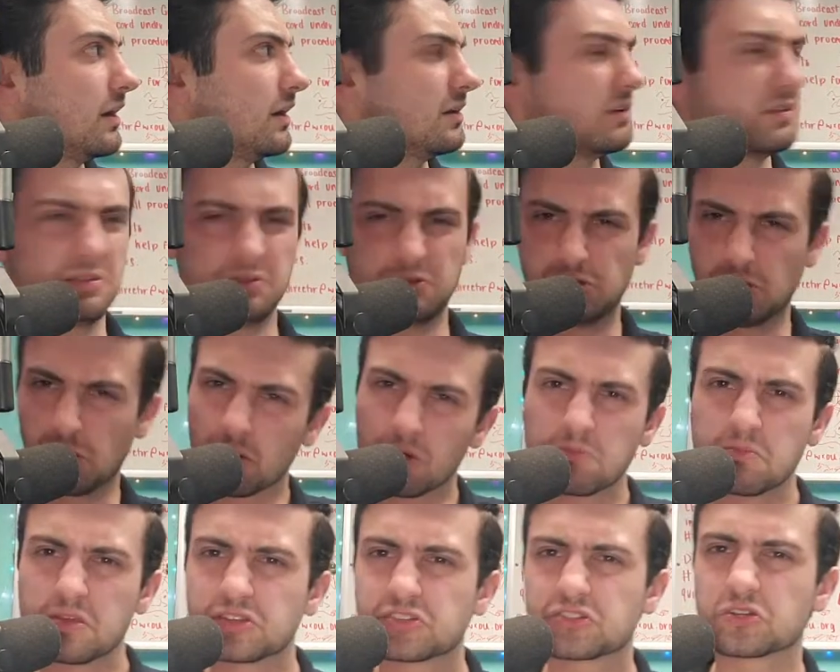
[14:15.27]
you're
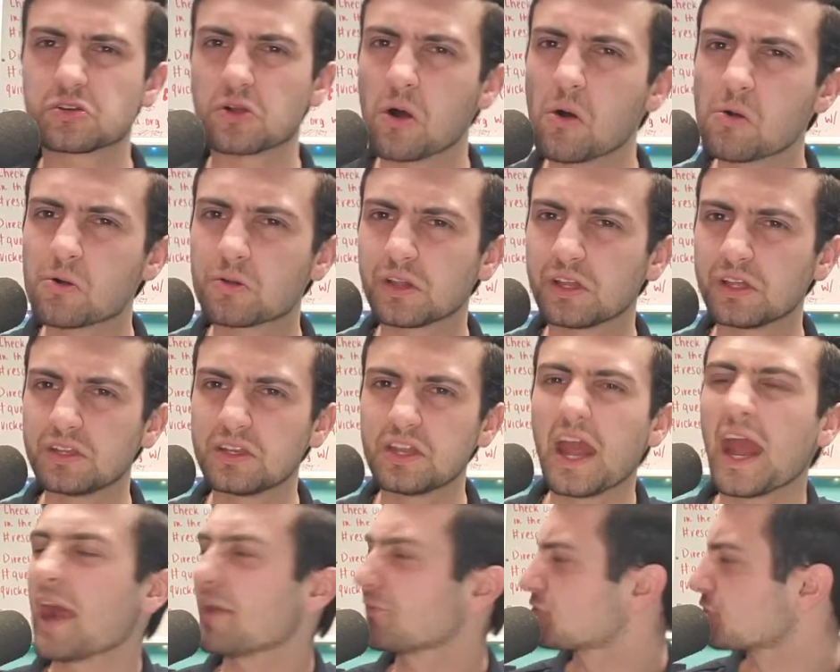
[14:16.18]
Mr. Oakland
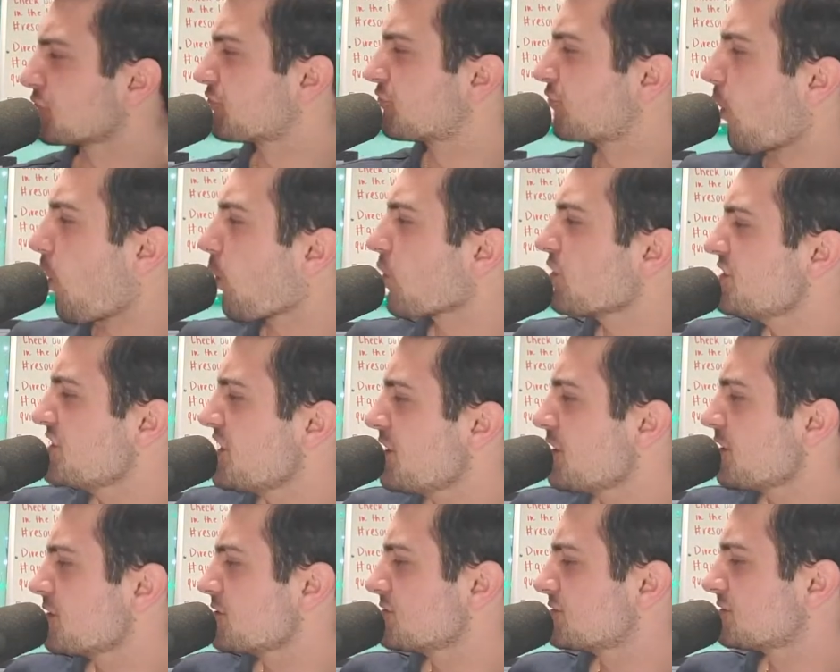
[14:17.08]
after 4
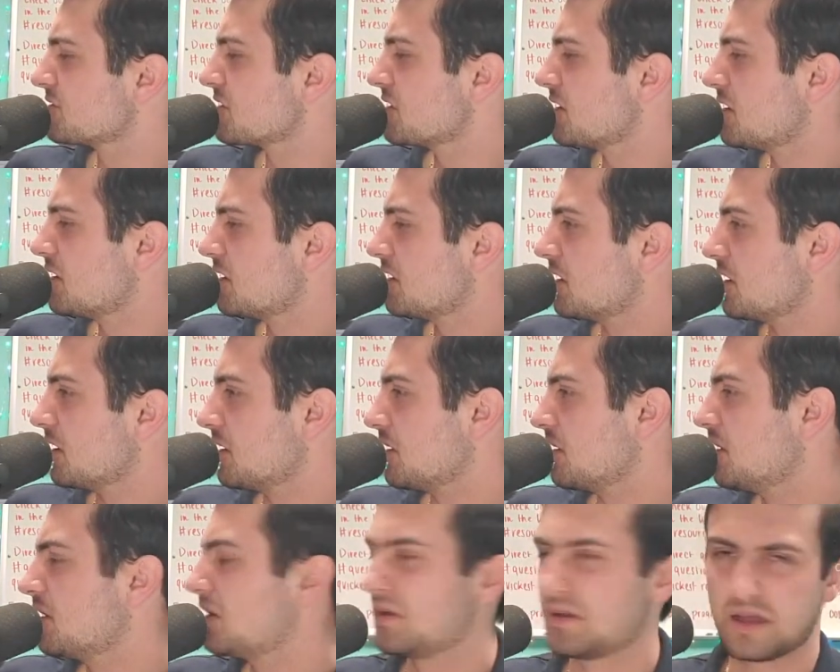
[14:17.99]
years?
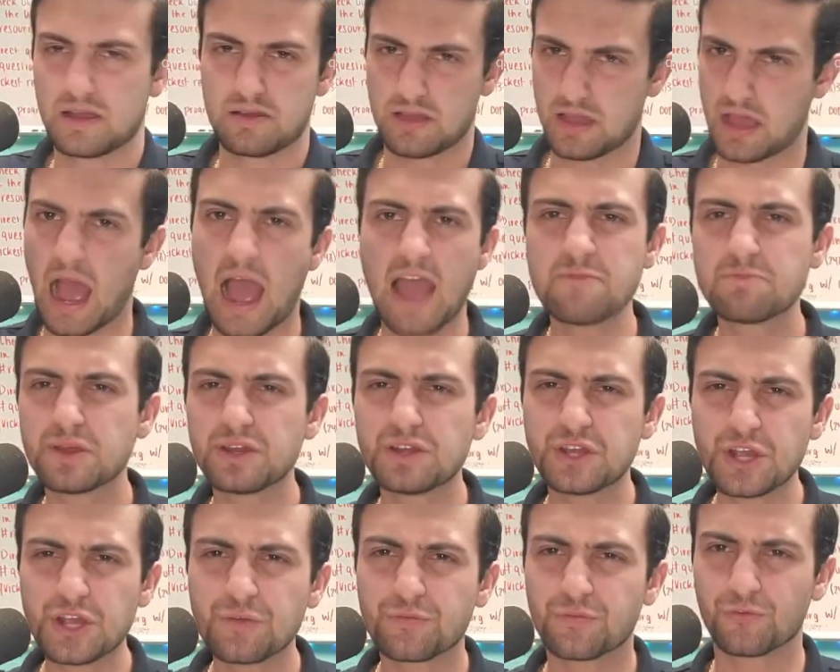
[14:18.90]
I've been
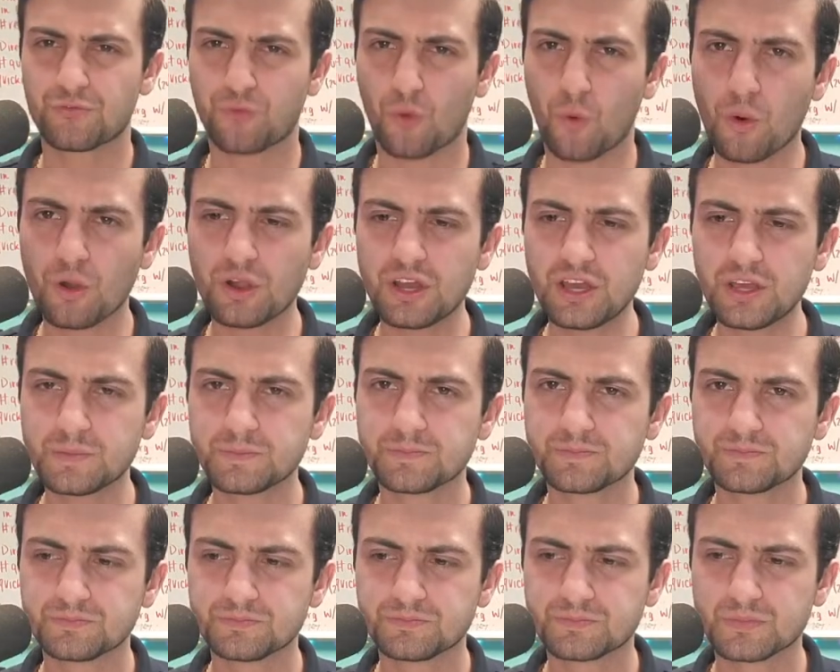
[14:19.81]
here for 40?
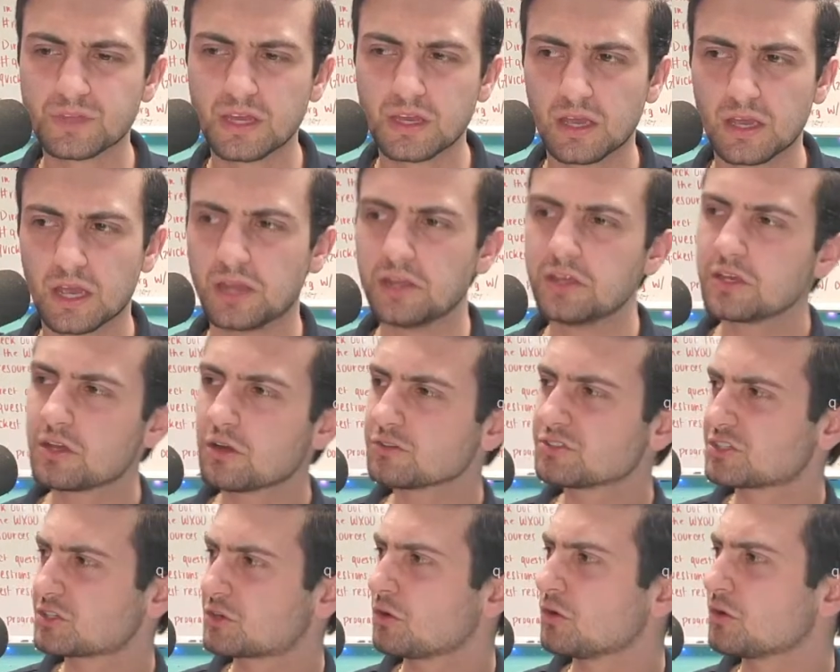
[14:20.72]
And he goes
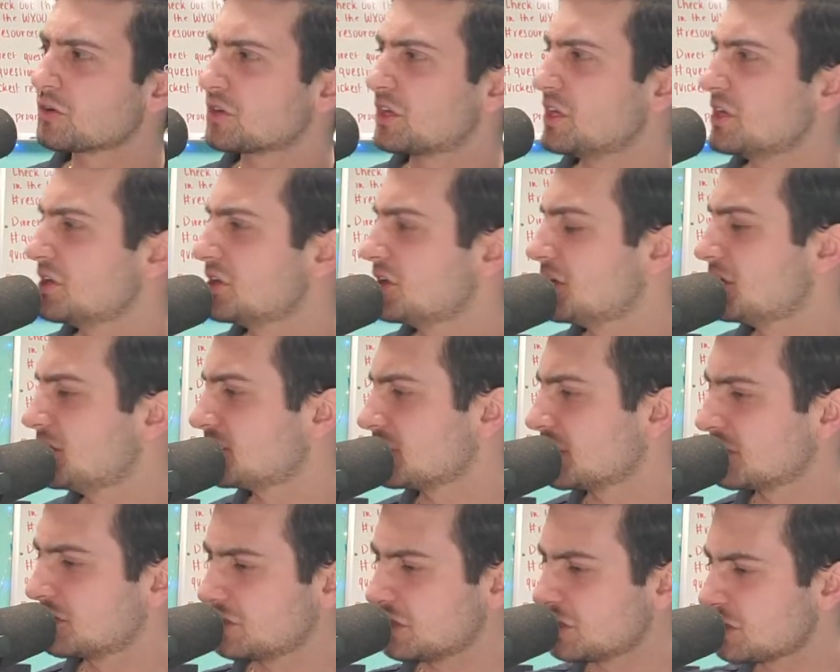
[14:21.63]
to Golke
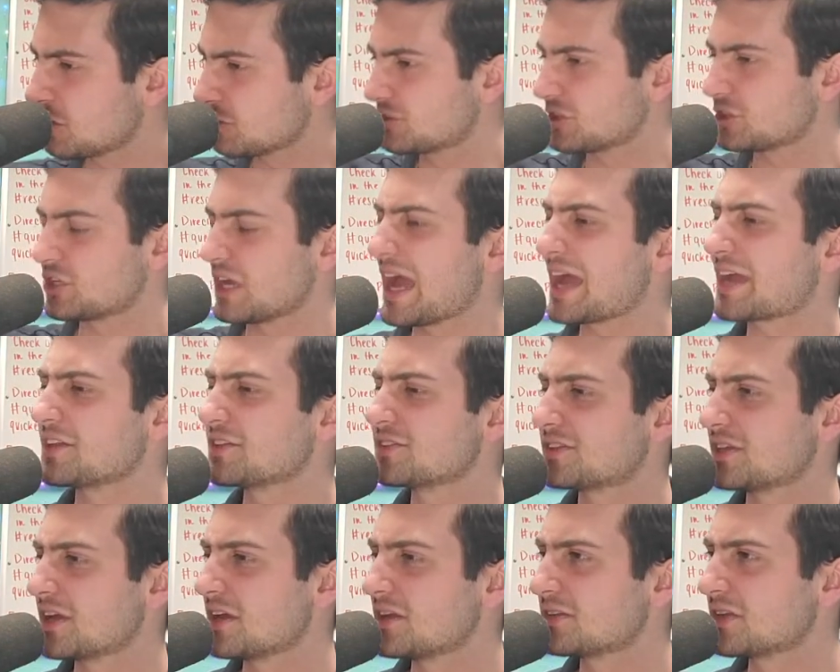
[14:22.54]
and he goes to Jack and
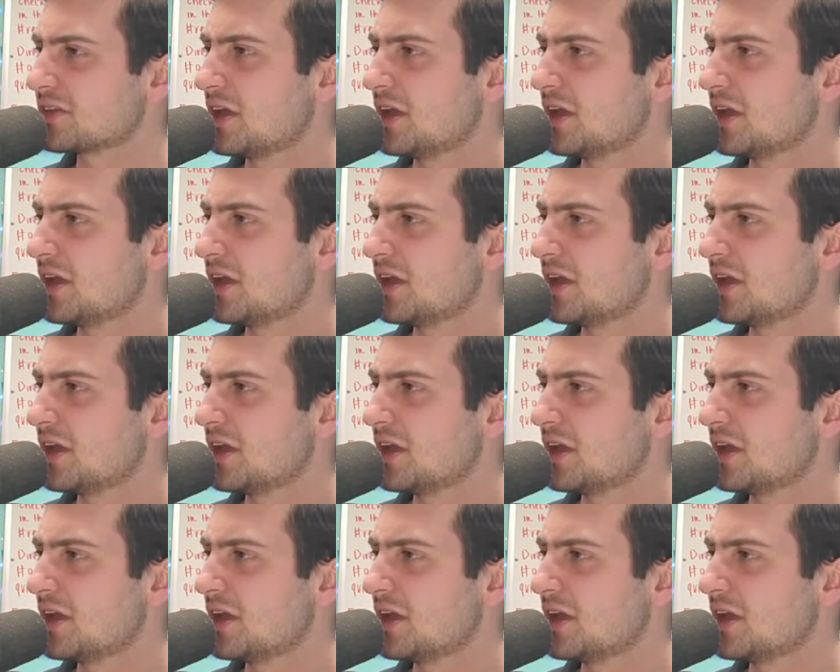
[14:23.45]
says,